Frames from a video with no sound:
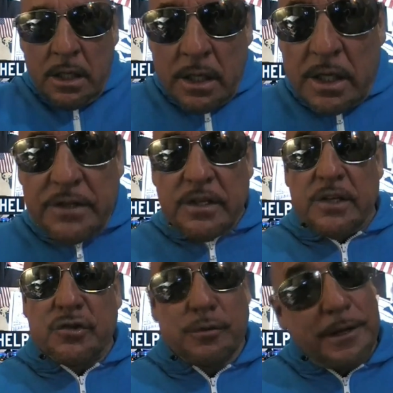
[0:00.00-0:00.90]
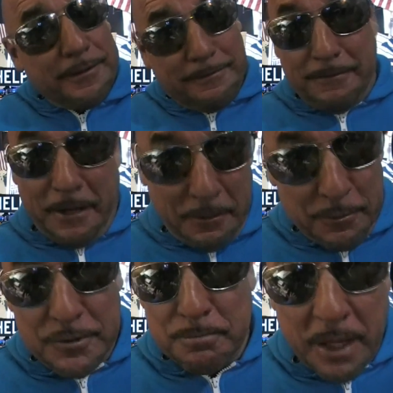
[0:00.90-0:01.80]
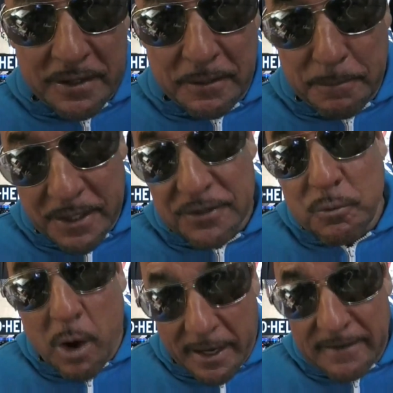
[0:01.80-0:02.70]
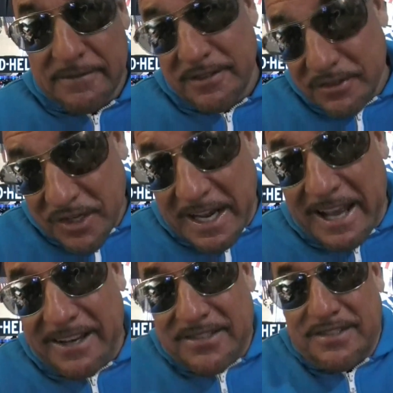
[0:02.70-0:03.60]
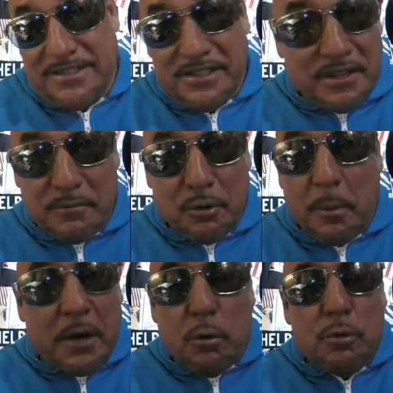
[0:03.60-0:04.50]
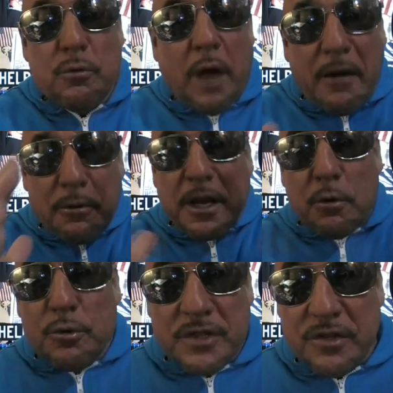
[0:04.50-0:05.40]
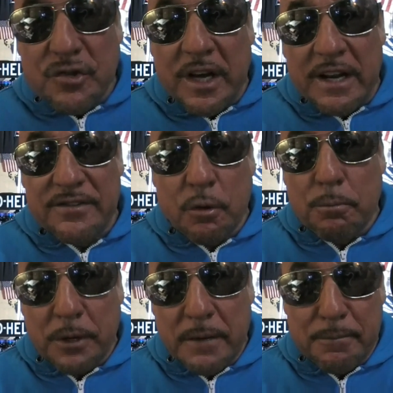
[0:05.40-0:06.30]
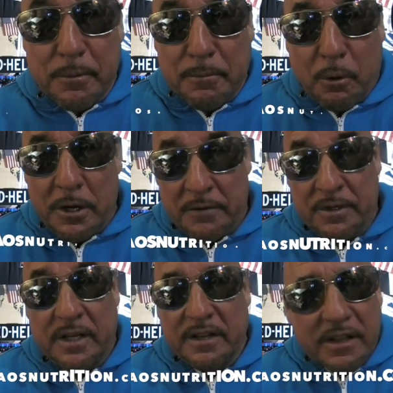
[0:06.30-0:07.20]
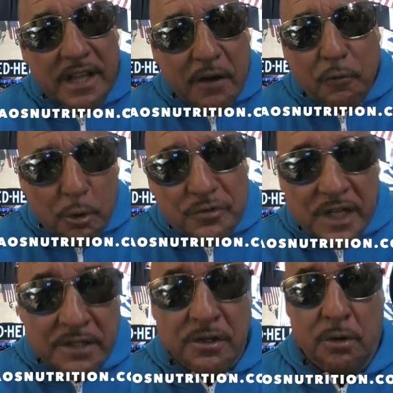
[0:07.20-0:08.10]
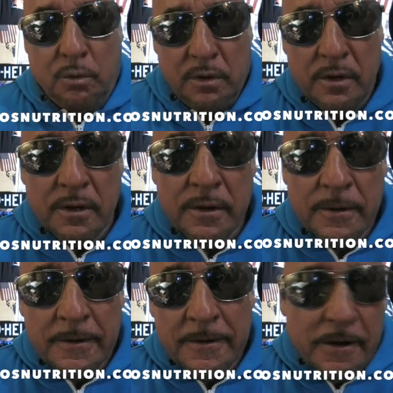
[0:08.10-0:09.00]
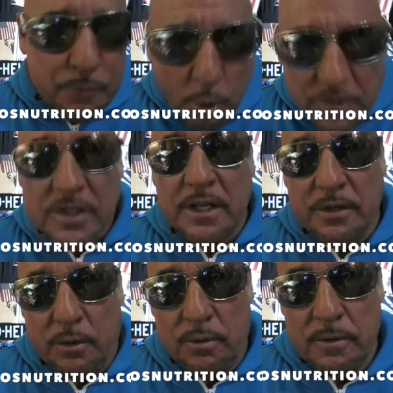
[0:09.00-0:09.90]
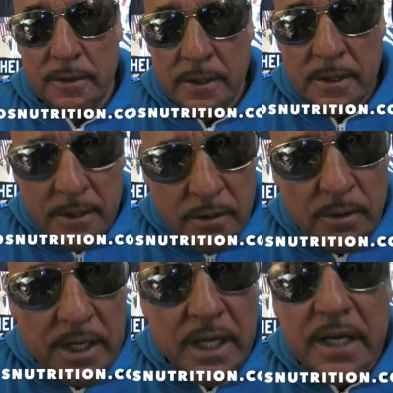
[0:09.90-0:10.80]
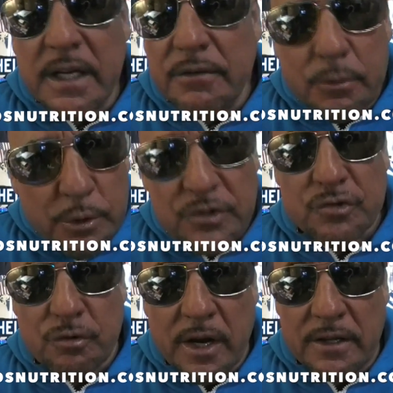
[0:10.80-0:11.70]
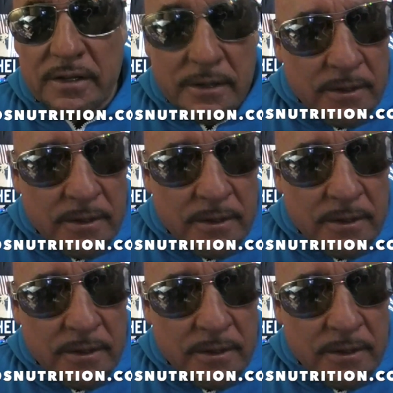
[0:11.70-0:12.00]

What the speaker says: and he did it strict, and he responded. Because why? The genetics, no matter who, I don't care who says genetics don't play a part in everything. Of course they do. Of course they do. All right? And even with strength,